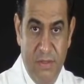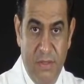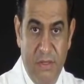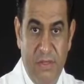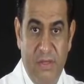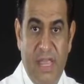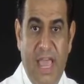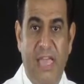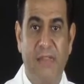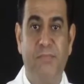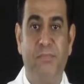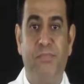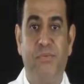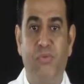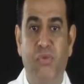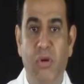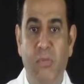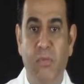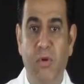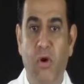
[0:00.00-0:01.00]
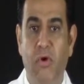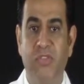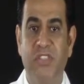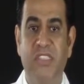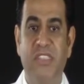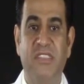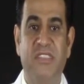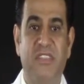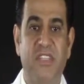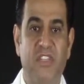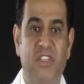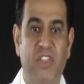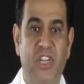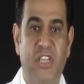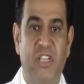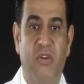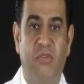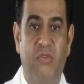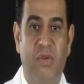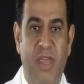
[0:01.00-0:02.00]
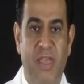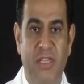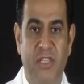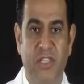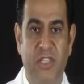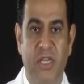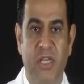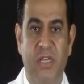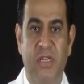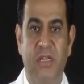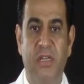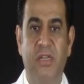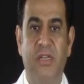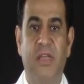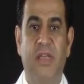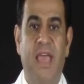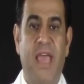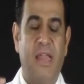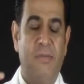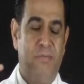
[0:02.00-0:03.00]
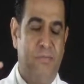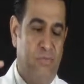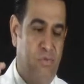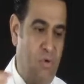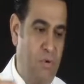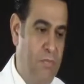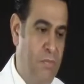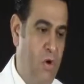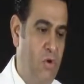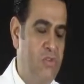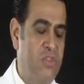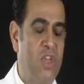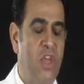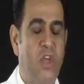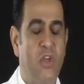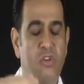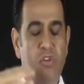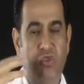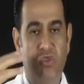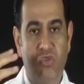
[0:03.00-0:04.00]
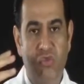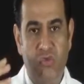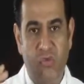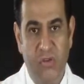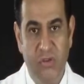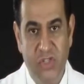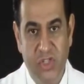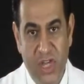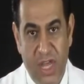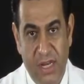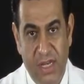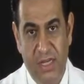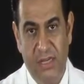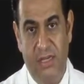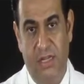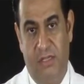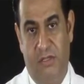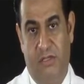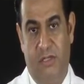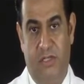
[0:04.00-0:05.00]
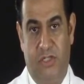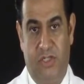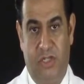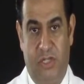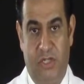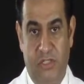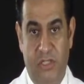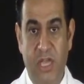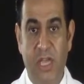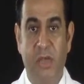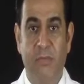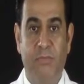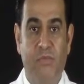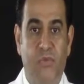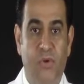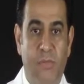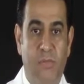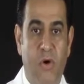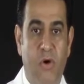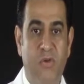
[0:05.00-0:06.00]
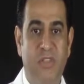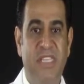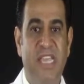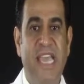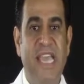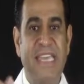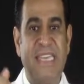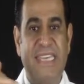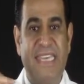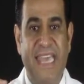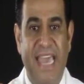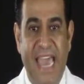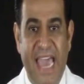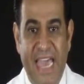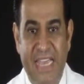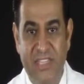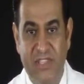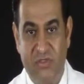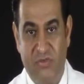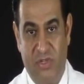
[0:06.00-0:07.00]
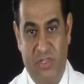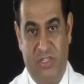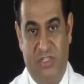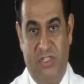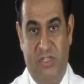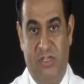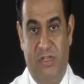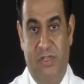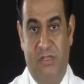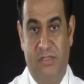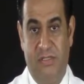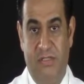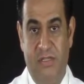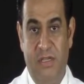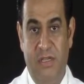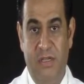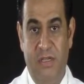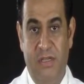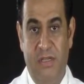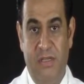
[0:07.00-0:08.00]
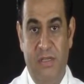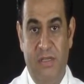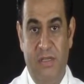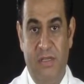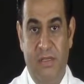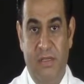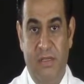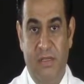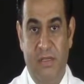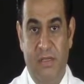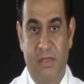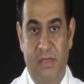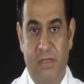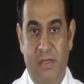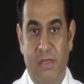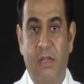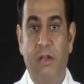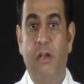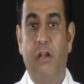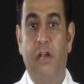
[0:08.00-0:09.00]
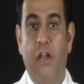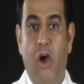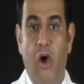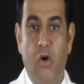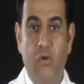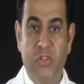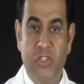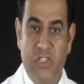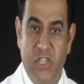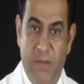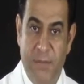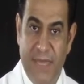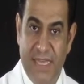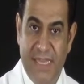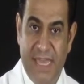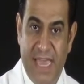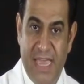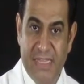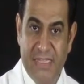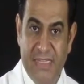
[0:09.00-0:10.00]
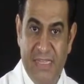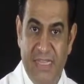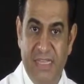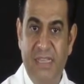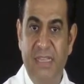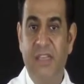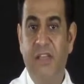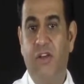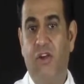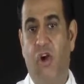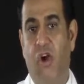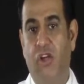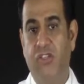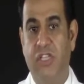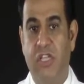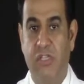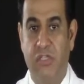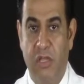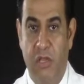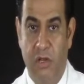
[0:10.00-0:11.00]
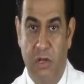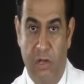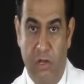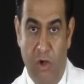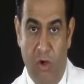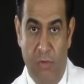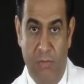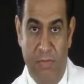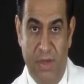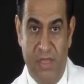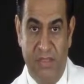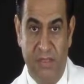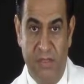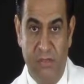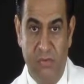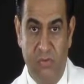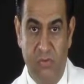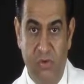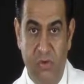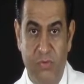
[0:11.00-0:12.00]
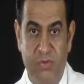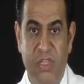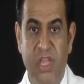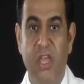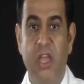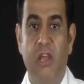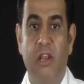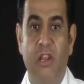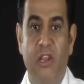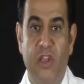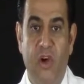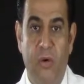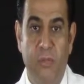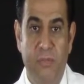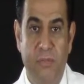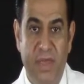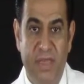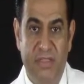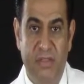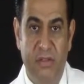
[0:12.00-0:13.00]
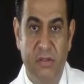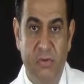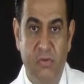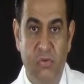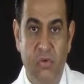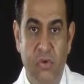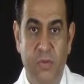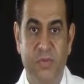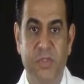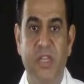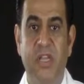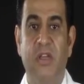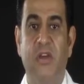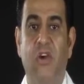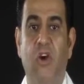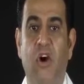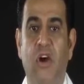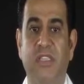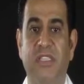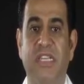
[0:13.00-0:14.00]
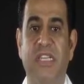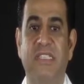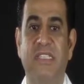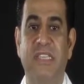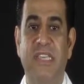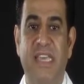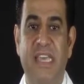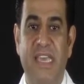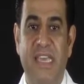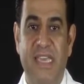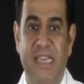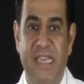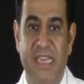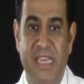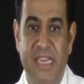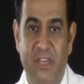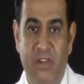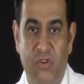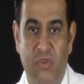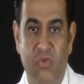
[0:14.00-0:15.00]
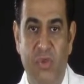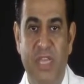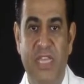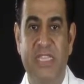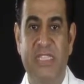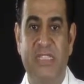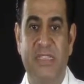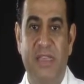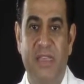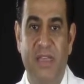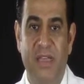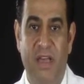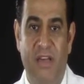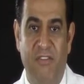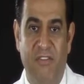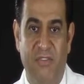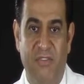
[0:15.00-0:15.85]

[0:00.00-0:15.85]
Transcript: that promotes degeneration and promotes neurogenic conditions, promotes cancerous cells. Low stomach acid causes low methyl groups. Low methyl groups causes increasing of